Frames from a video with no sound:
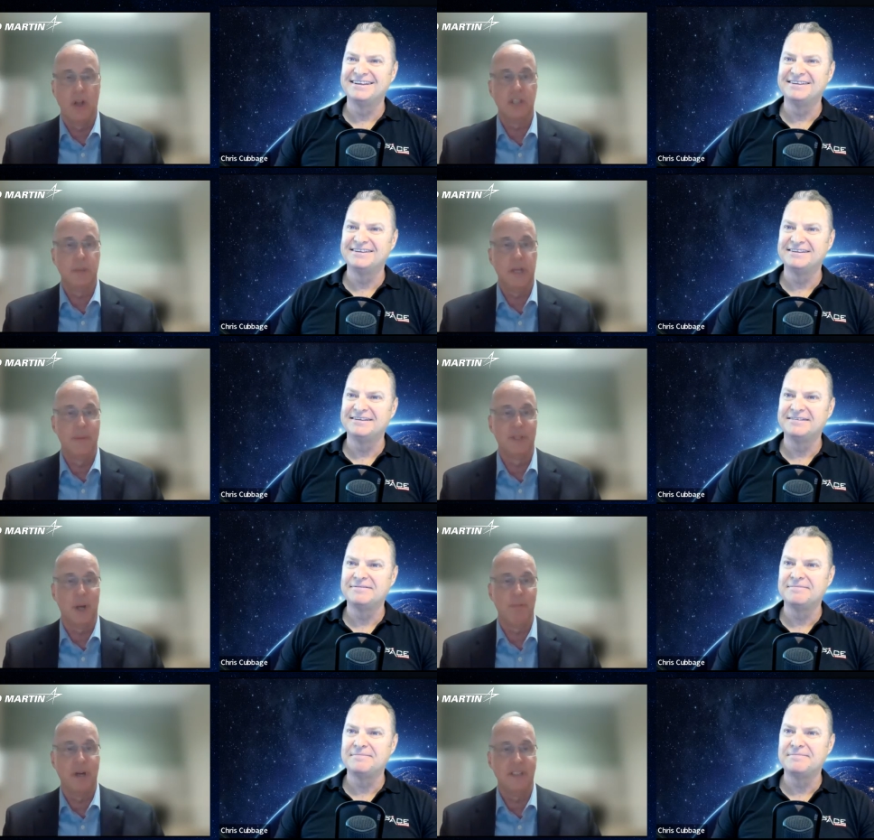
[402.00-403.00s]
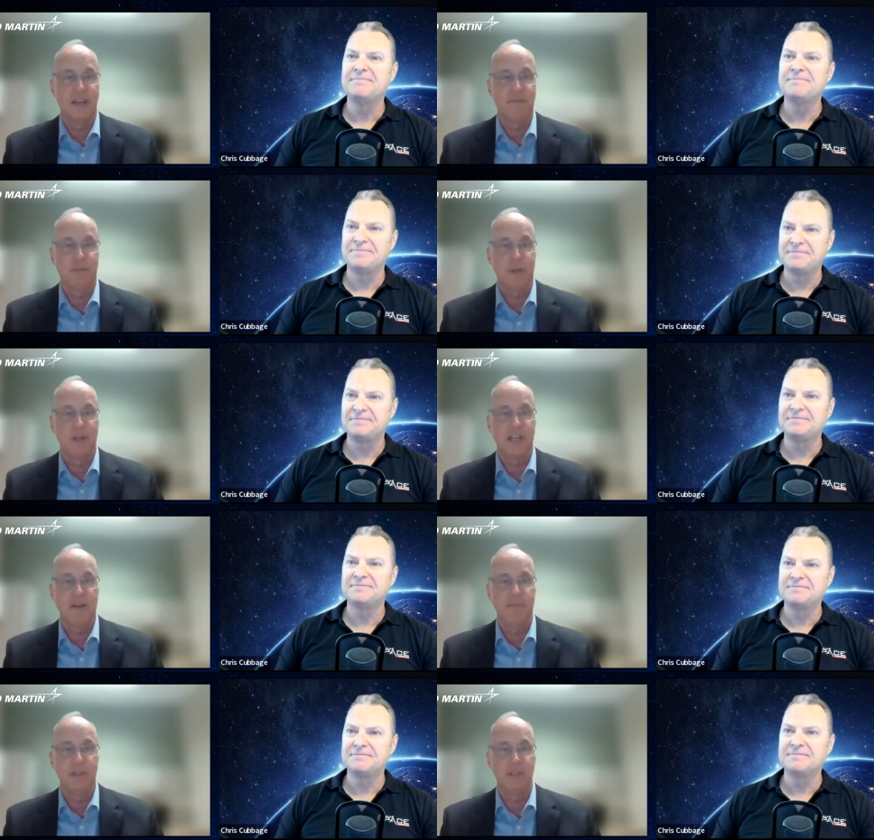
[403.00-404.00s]
Speaker 1: honoured to be able to operate that for both
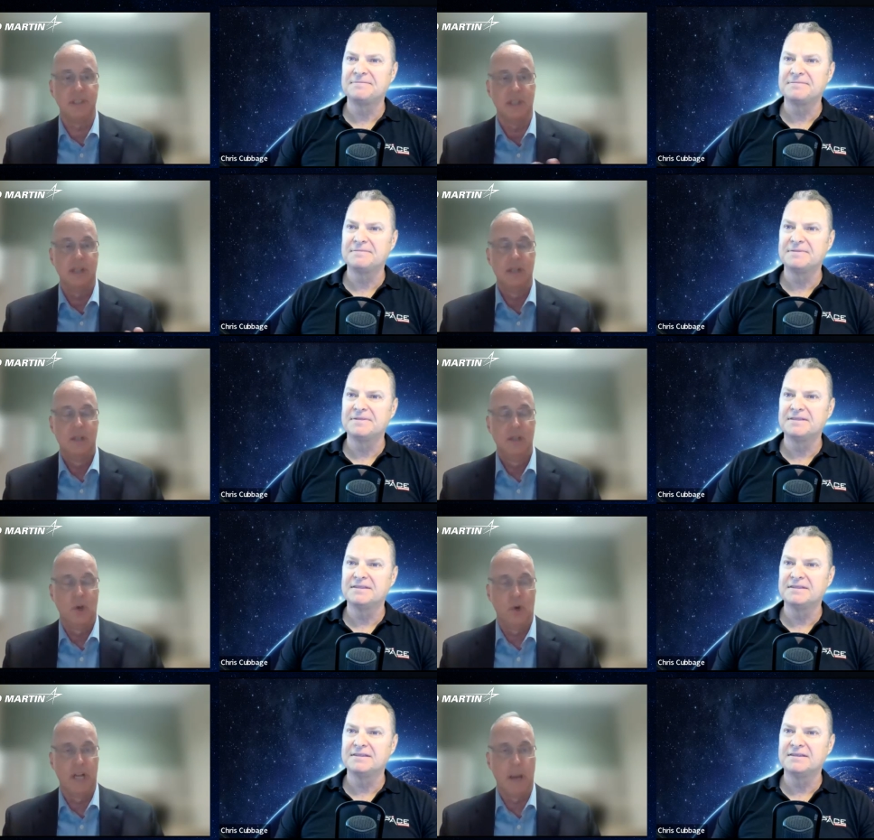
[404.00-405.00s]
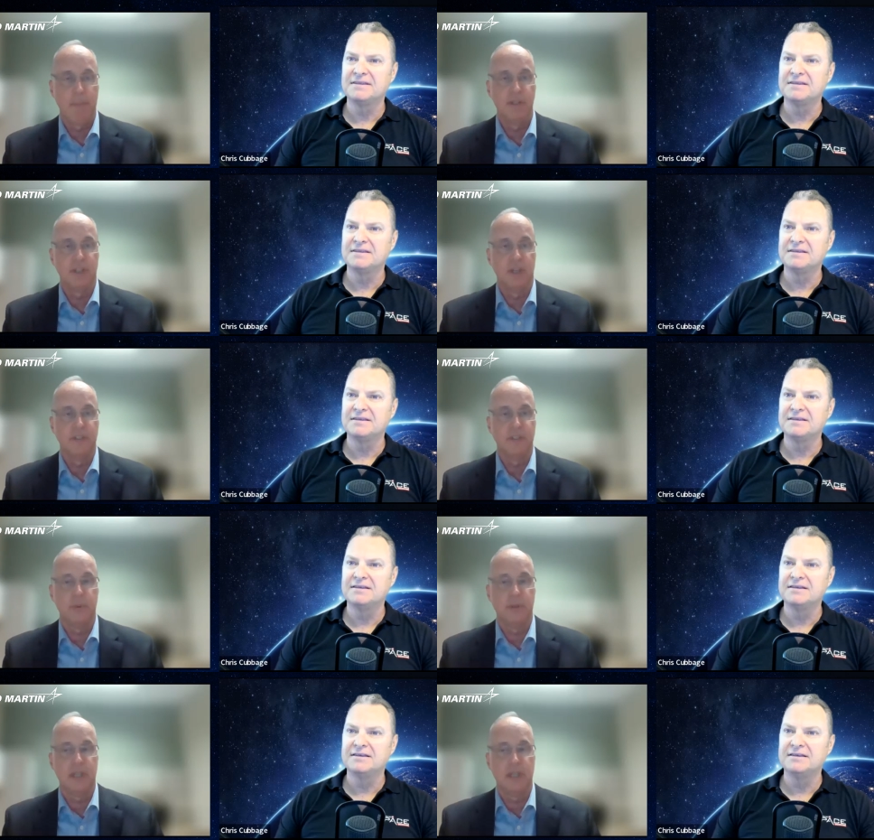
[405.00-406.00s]
governments and already up in
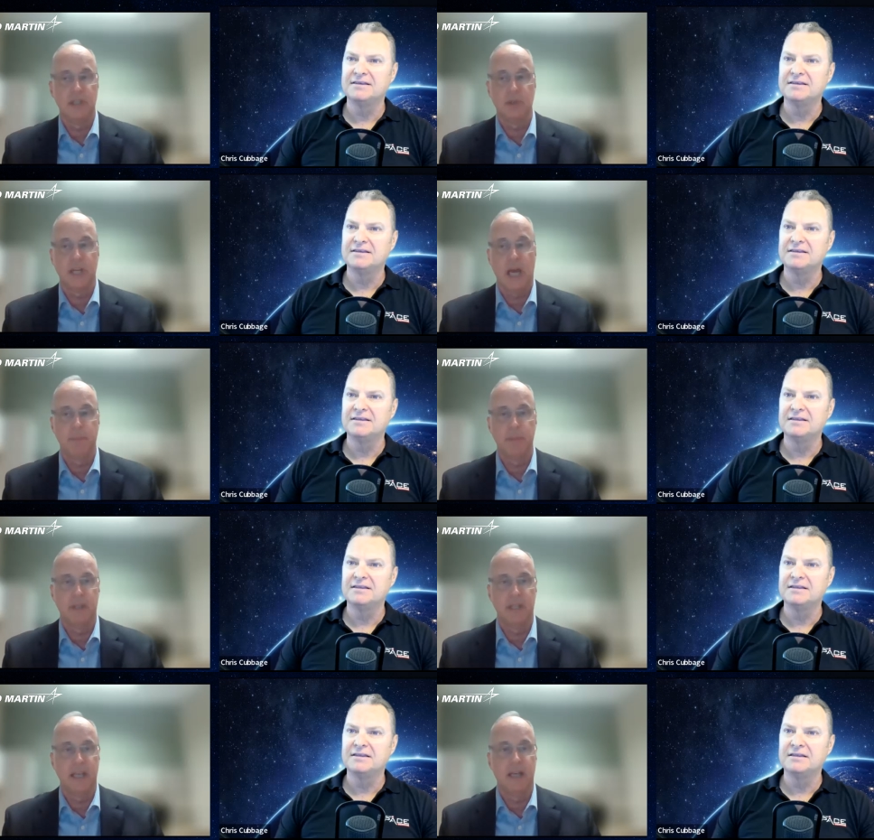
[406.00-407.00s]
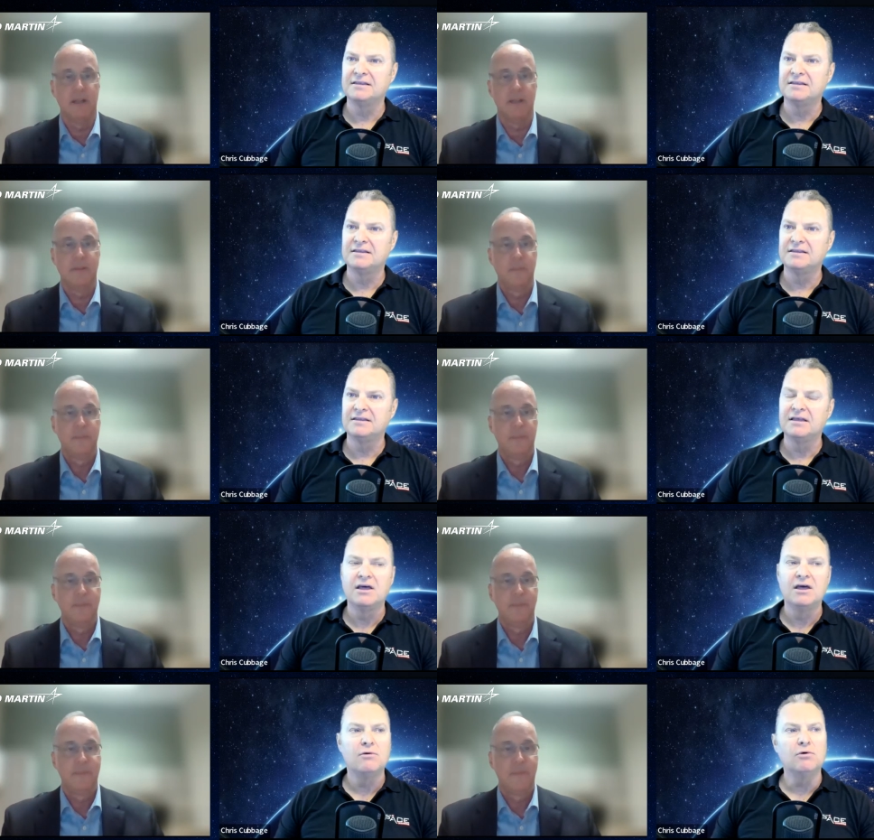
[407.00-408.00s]
service with the initial capability now.
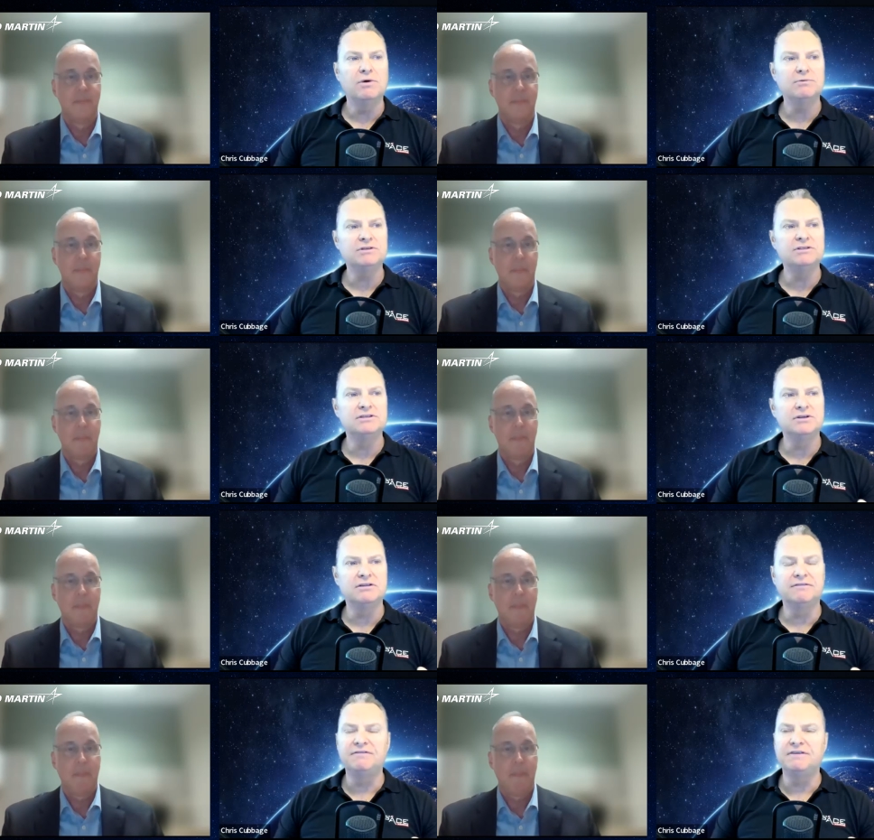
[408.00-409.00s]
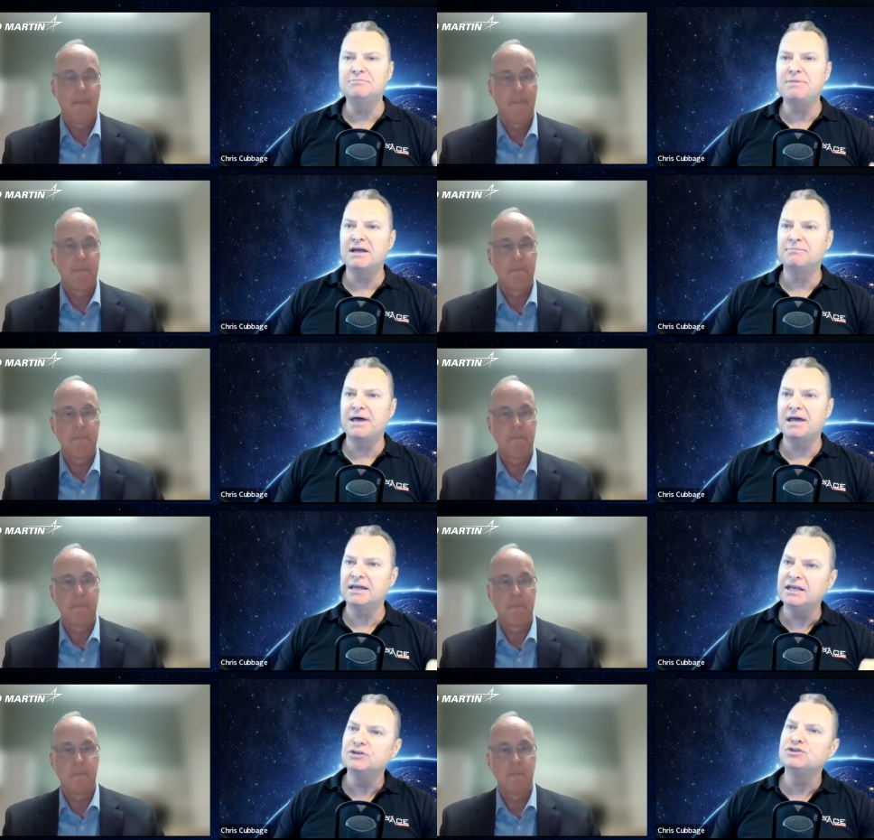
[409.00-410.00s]
Speaker 2: Well, what, what's the sort of the feedback back
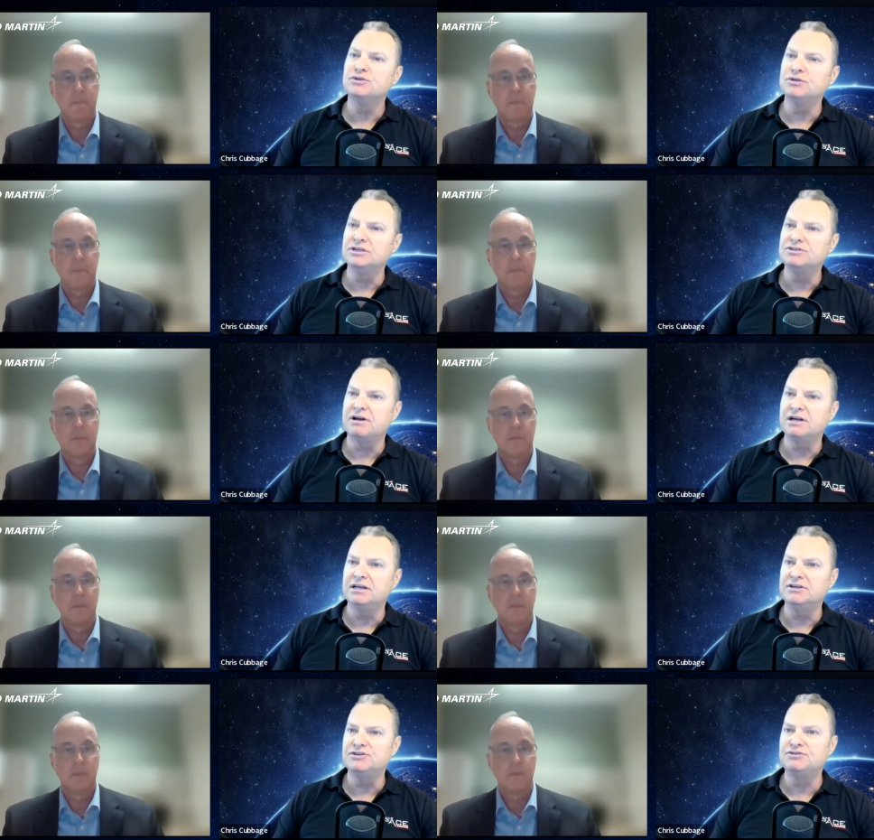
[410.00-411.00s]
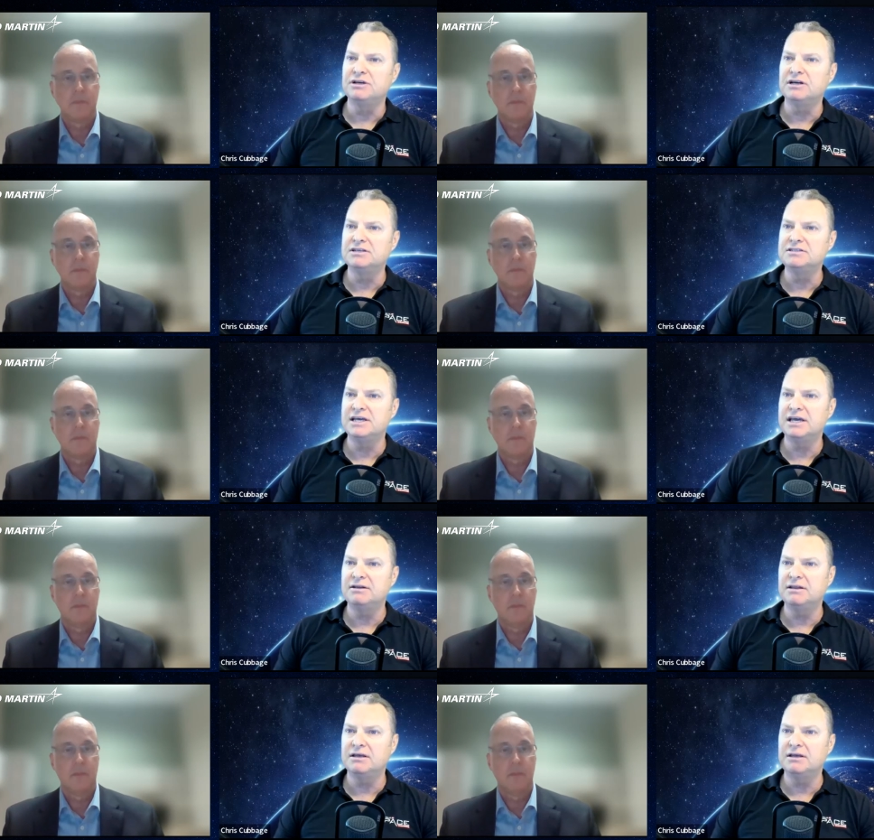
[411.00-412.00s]
into the Australian industry? I
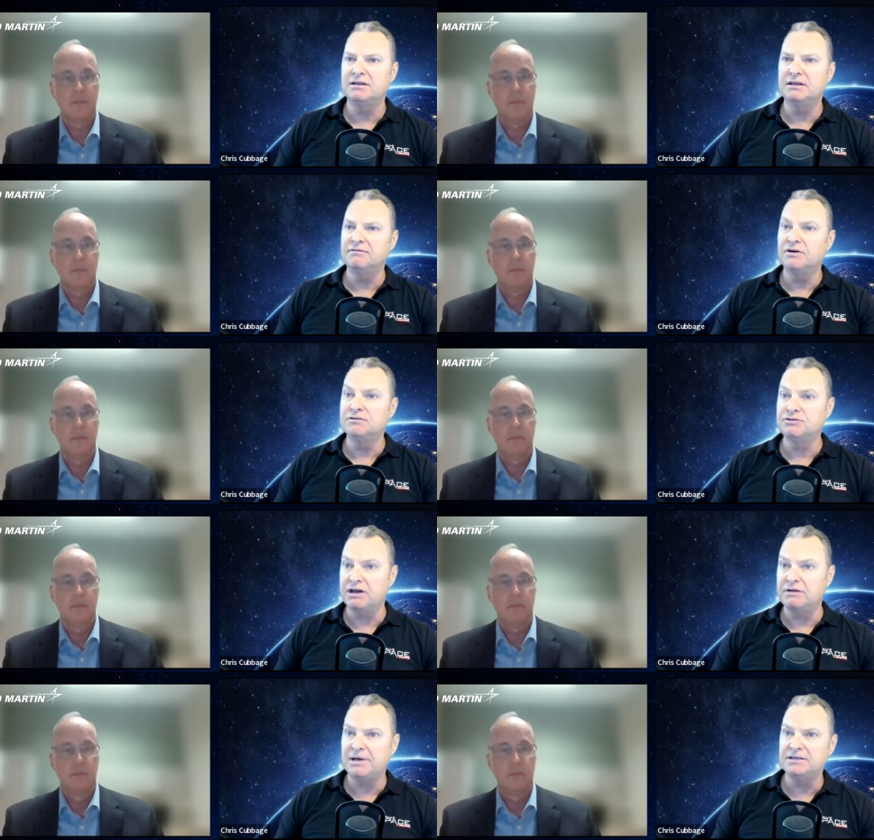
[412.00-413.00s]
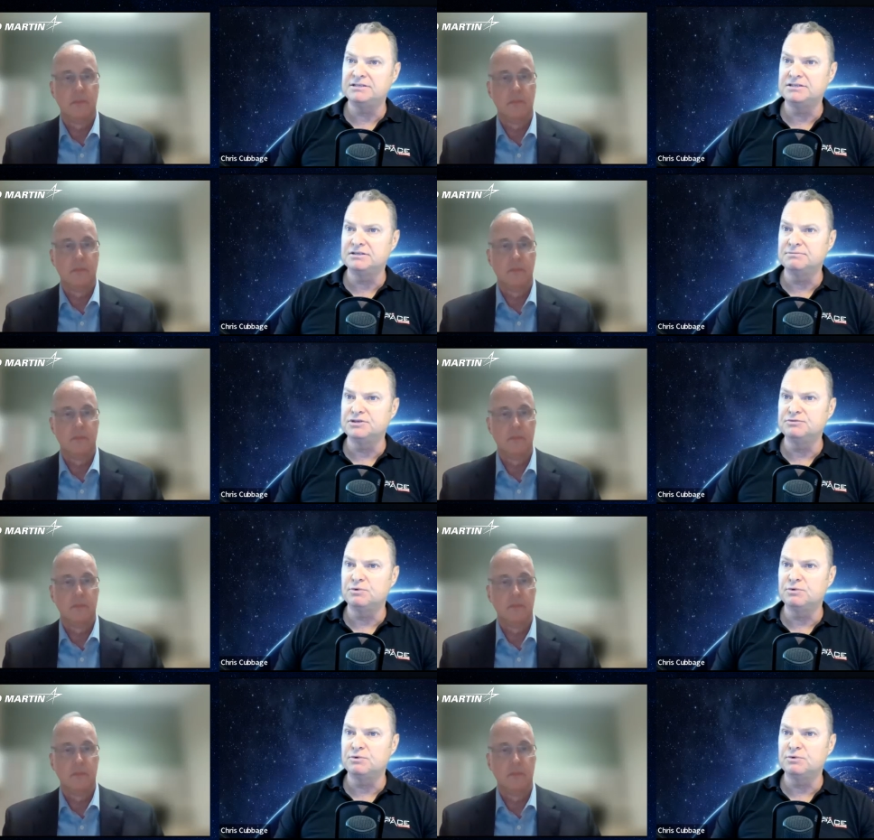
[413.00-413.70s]
understand uh, it involves ground-based systems as